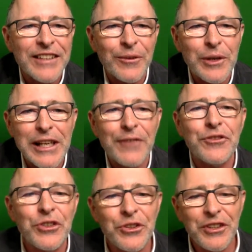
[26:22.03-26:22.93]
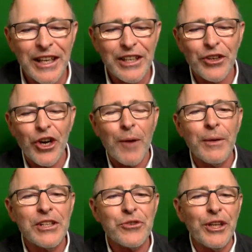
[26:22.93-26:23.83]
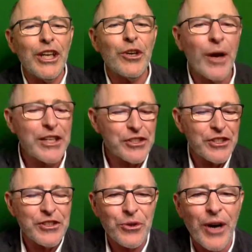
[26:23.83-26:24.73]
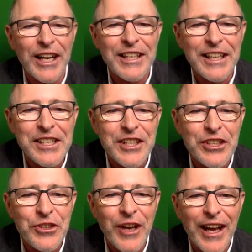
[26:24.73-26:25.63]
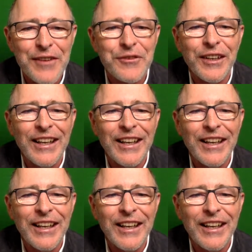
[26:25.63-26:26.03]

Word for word: Uh, we'd love to hear your comments or any questions or ideas that you have.